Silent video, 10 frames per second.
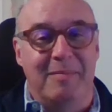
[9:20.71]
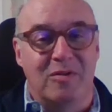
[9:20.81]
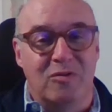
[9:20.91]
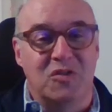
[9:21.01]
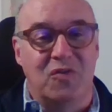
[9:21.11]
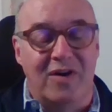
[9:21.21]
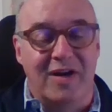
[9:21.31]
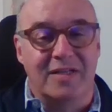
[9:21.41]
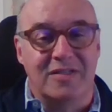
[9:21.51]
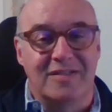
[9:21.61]
close
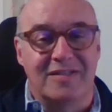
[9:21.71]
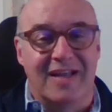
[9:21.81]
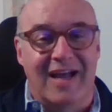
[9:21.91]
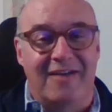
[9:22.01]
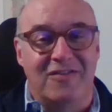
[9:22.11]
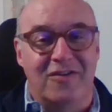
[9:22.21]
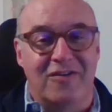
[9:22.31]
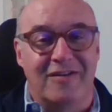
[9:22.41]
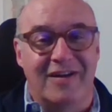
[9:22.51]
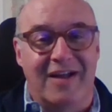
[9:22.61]
friends
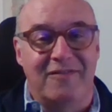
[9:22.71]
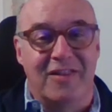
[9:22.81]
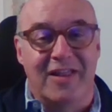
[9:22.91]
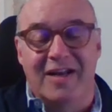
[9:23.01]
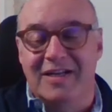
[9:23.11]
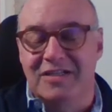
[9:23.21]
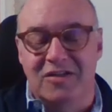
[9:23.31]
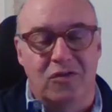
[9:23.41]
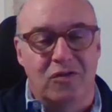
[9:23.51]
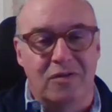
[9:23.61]
after that, and I
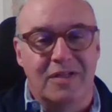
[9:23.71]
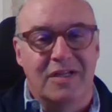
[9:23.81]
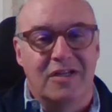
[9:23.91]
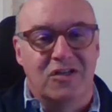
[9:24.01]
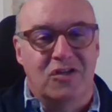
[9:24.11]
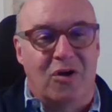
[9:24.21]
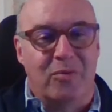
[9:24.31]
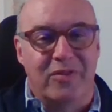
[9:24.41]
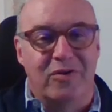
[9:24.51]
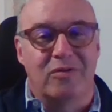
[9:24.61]
still talk
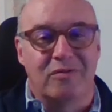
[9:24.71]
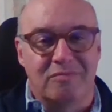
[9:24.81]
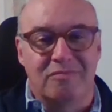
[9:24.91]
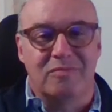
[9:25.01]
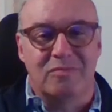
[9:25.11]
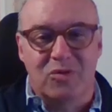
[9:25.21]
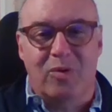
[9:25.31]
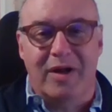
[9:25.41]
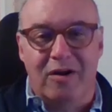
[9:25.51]
with her quite